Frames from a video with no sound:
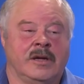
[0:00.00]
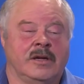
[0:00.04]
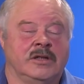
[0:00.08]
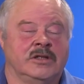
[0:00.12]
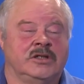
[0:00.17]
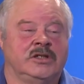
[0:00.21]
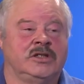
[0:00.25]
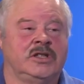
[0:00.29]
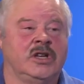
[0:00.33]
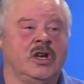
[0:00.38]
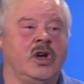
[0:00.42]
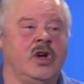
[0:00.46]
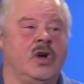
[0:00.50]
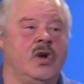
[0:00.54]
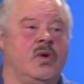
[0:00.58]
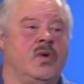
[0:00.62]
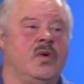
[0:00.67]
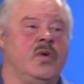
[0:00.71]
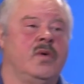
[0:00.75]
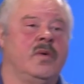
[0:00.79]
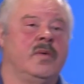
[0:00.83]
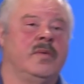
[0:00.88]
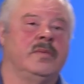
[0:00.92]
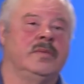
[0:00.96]
So,
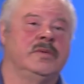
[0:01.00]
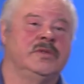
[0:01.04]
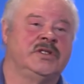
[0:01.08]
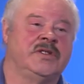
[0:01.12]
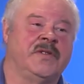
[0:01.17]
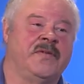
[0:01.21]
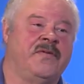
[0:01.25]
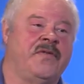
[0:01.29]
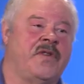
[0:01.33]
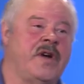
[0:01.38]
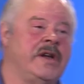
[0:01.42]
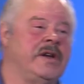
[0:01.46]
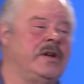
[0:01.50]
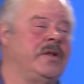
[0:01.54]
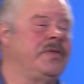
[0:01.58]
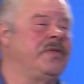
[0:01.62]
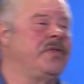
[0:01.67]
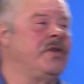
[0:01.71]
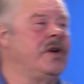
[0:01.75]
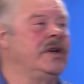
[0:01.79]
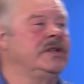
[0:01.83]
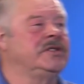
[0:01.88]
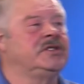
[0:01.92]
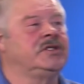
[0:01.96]
some final
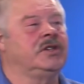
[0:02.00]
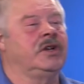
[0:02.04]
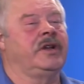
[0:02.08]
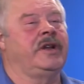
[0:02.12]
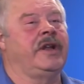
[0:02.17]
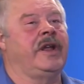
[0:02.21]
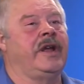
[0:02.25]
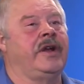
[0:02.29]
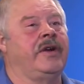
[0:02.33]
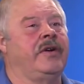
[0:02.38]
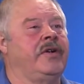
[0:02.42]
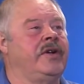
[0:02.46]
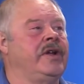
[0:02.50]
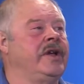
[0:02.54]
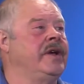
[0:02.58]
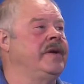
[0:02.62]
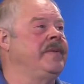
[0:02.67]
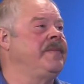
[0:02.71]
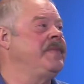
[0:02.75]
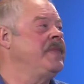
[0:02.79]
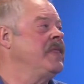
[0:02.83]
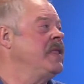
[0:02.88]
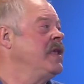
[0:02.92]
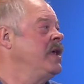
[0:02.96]
thoughts on
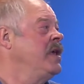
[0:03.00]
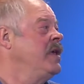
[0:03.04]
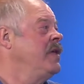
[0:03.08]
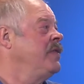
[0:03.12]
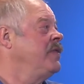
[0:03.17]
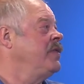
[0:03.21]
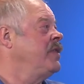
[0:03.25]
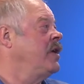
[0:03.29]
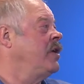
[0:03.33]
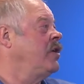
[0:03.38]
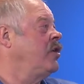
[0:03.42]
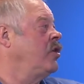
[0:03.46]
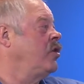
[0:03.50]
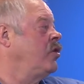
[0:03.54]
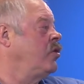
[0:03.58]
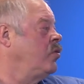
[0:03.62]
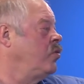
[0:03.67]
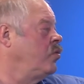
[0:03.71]
area that are